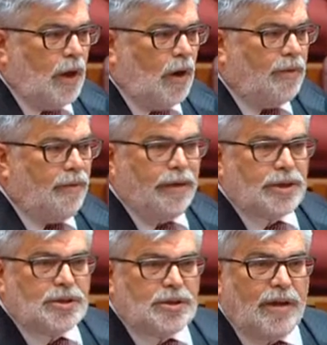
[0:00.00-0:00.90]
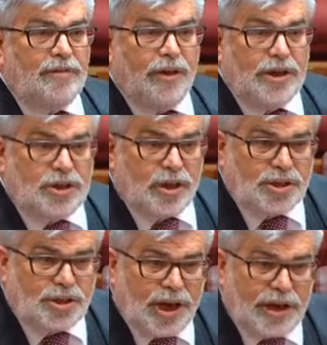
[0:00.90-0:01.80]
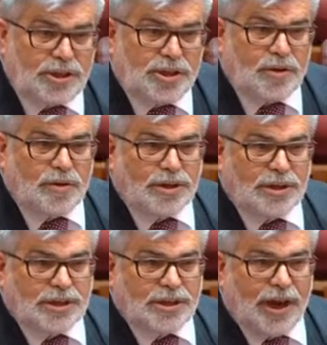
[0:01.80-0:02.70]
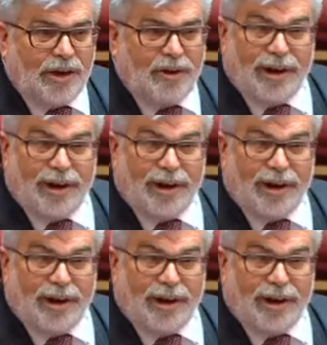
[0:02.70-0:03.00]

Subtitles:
on the various franchise chain stores in this country.